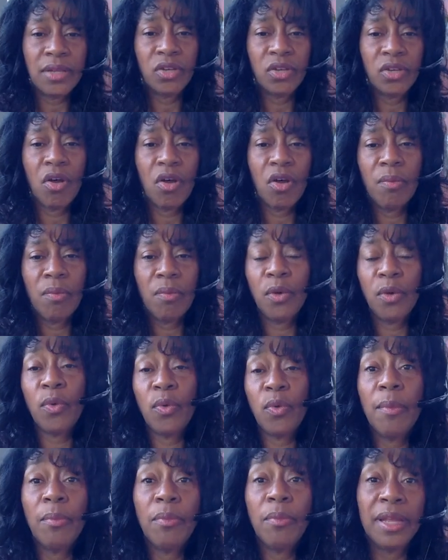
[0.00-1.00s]
to call my
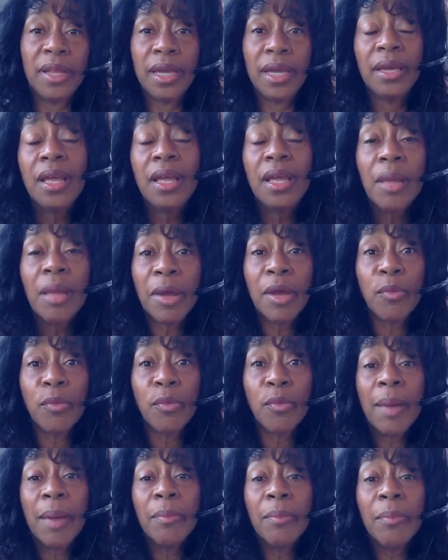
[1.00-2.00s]
rambling
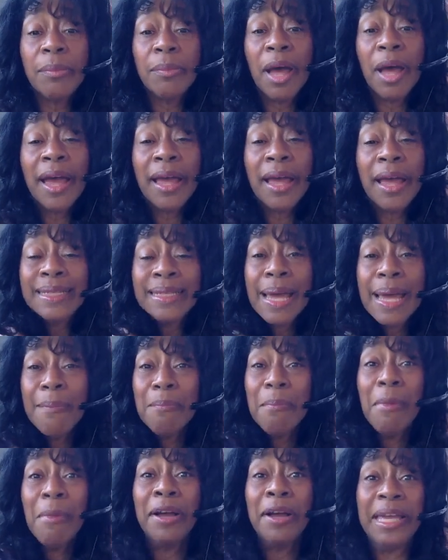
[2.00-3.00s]
mind
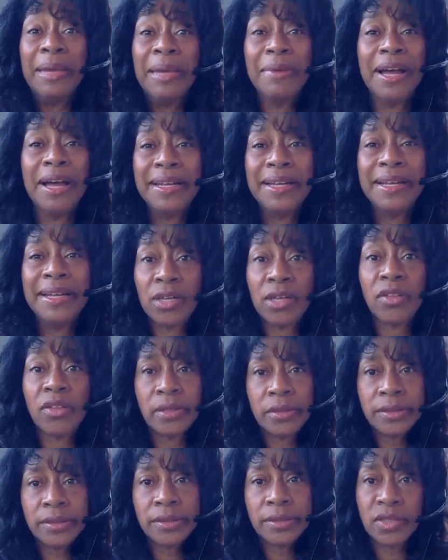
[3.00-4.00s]
monkey mind,
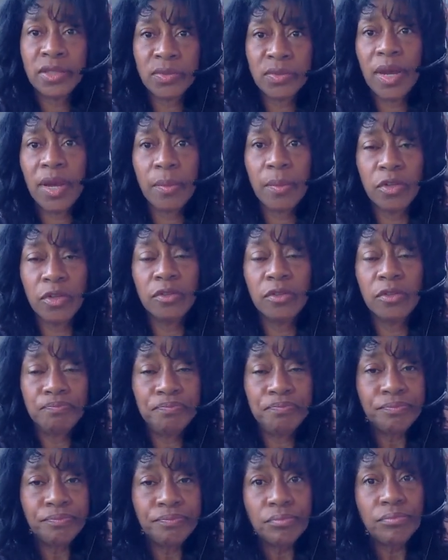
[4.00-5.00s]
although it does ramble.
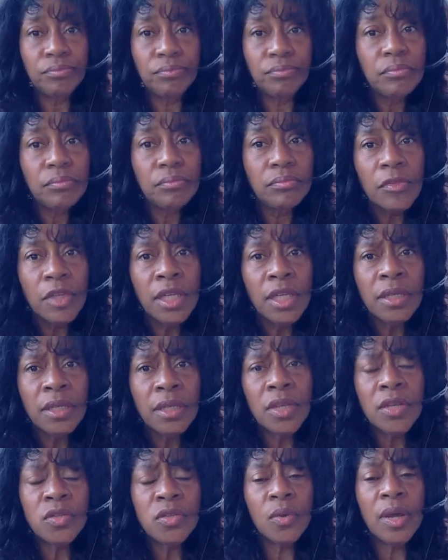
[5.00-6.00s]
It
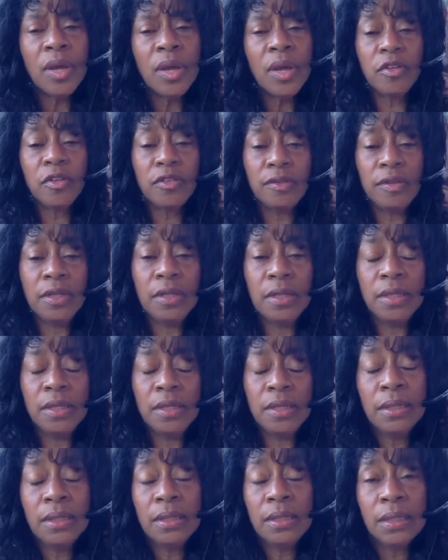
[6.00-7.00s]
does ramble.
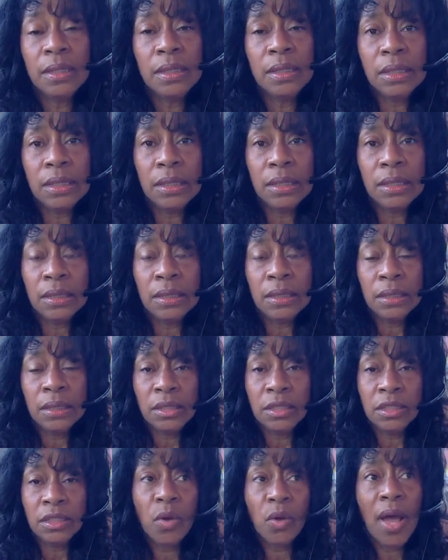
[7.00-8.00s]

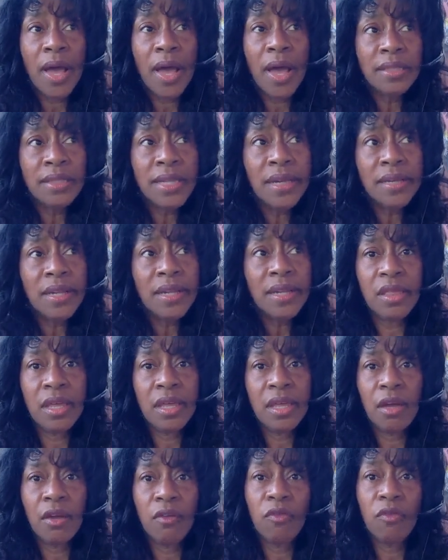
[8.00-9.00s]
So I tend to
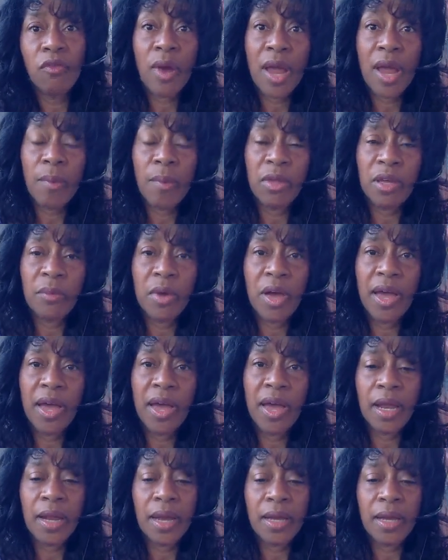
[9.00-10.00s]
think of rambling
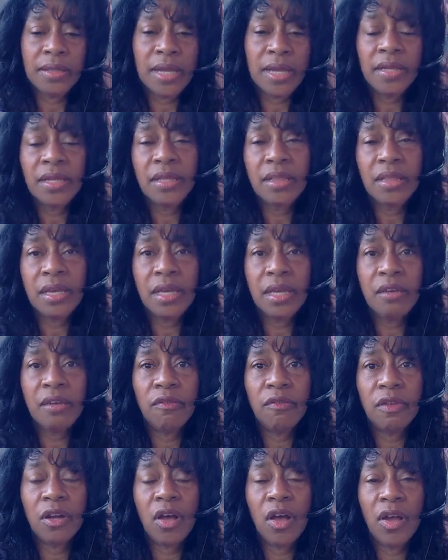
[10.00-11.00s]
mind, and I tend to think
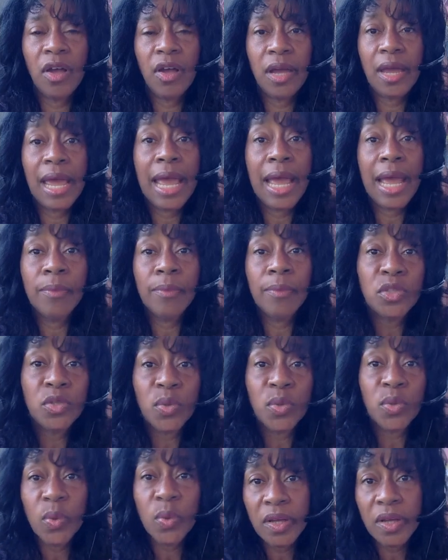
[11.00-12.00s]
of it on a
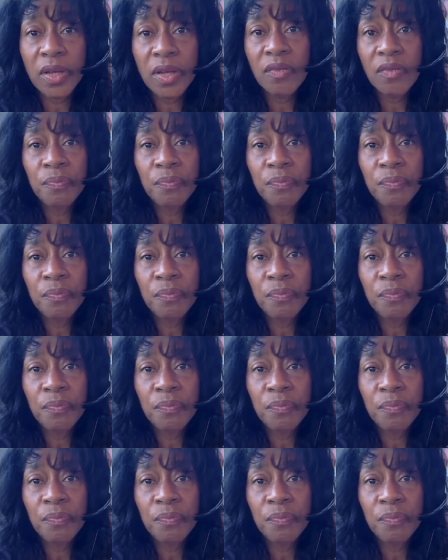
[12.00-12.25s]
hamster wheel.